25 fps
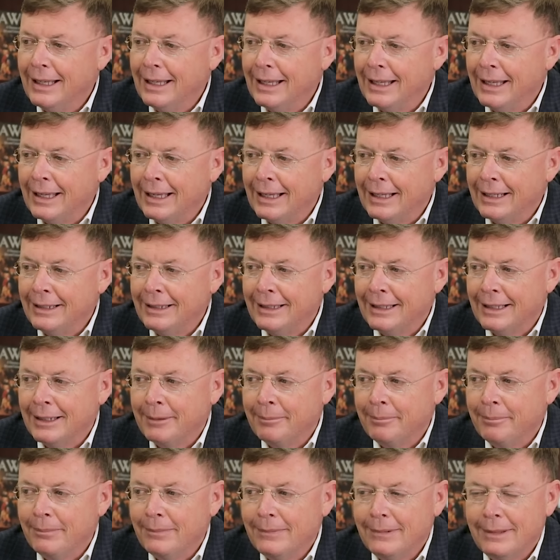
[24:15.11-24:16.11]
And
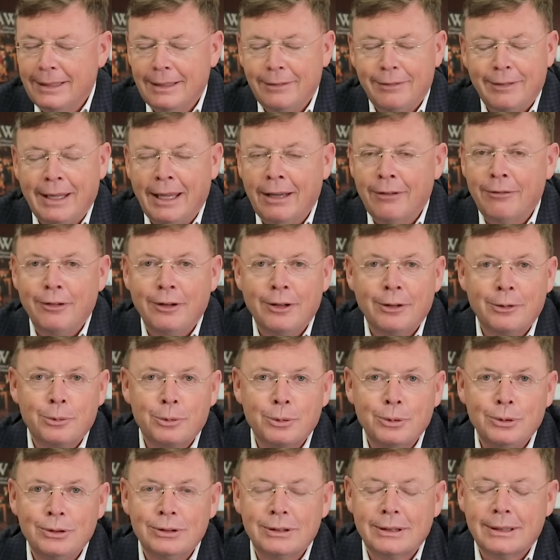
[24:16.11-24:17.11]
if you can't follow the
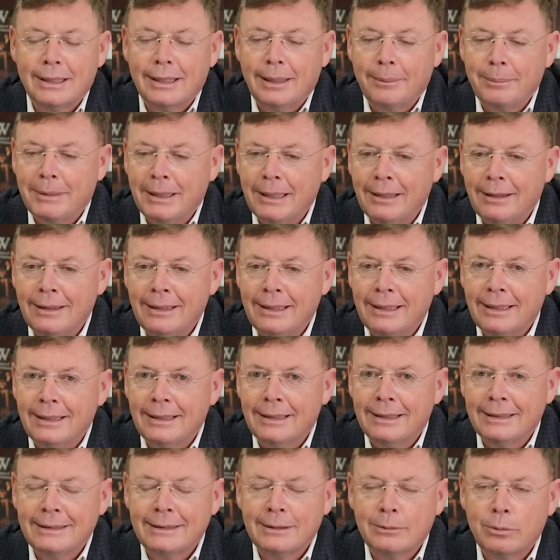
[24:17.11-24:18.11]
rules, I'm telling you,
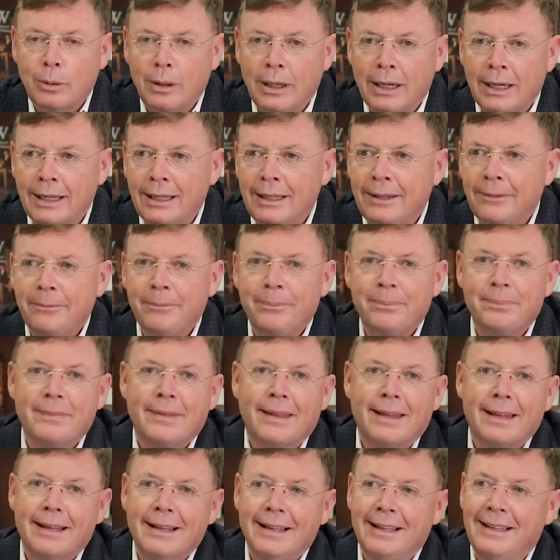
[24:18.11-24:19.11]
this is why,
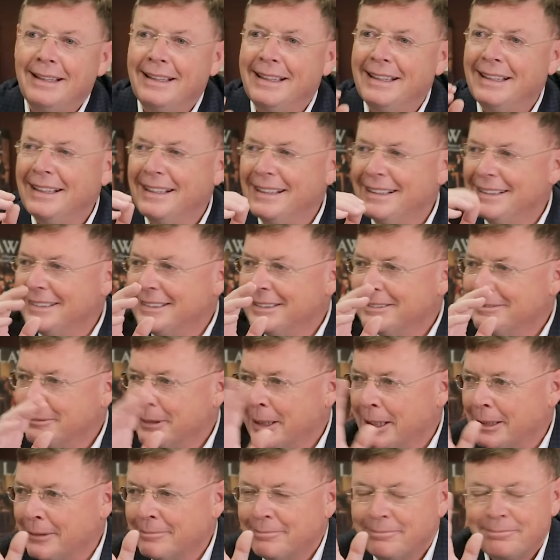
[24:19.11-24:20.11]

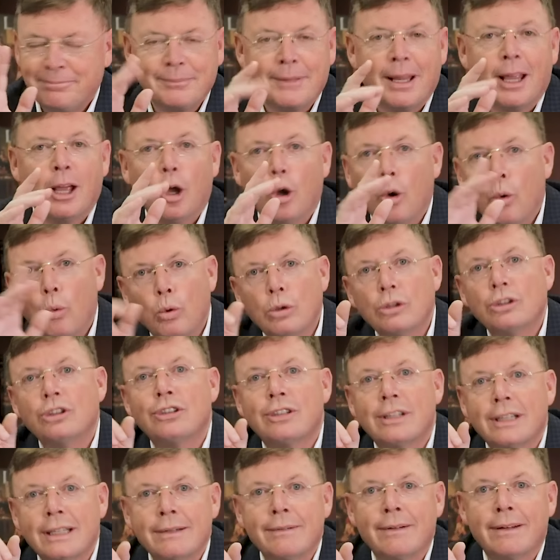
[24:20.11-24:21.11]
well, we'll
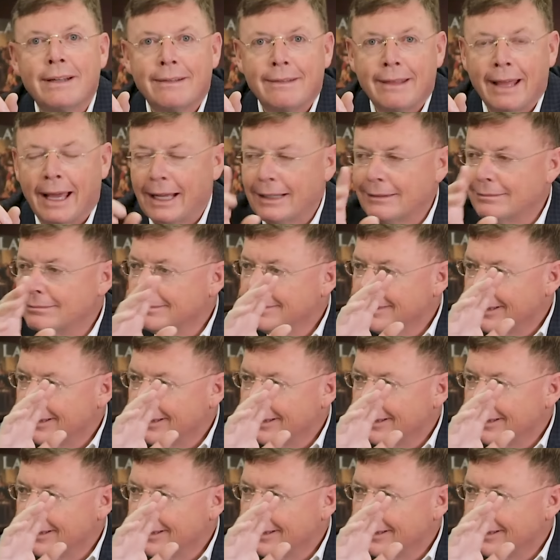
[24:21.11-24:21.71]
just leave it at that.